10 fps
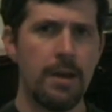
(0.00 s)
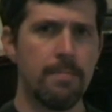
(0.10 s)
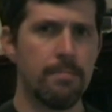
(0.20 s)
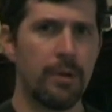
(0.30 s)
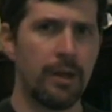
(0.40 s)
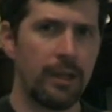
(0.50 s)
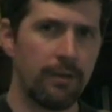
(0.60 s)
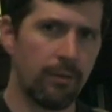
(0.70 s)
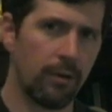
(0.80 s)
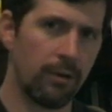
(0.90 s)

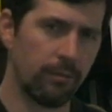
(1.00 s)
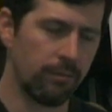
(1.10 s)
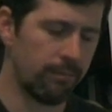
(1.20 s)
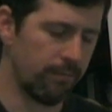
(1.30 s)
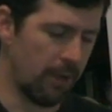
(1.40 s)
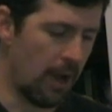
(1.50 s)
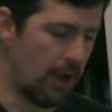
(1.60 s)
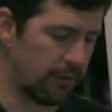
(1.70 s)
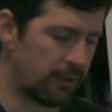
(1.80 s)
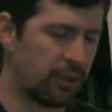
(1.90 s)
medieval
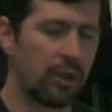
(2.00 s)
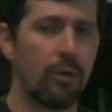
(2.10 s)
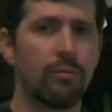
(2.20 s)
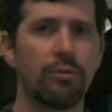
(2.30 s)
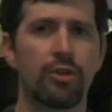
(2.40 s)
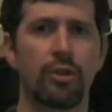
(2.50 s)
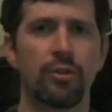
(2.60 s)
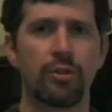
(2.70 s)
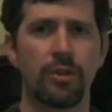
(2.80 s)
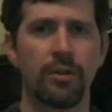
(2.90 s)
uh, stone
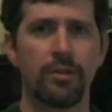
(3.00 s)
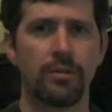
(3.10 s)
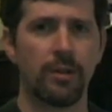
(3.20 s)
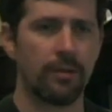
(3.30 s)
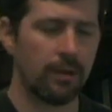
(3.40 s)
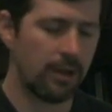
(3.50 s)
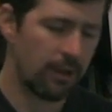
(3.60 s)
churches and